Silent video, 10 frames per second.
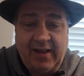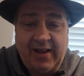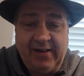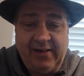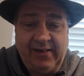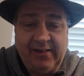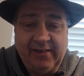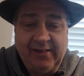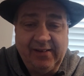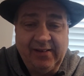and
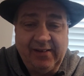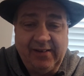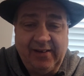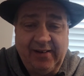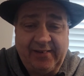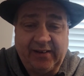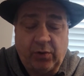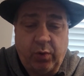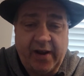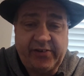it's a
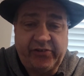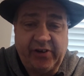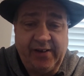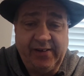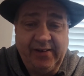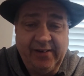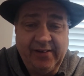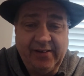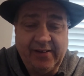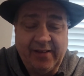question
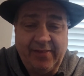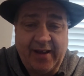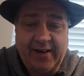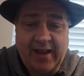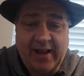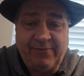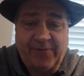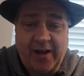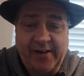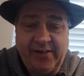that I
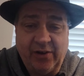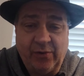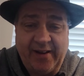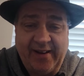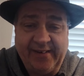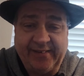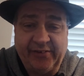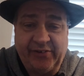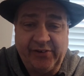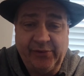find no
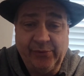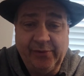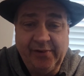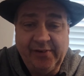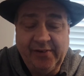answer to,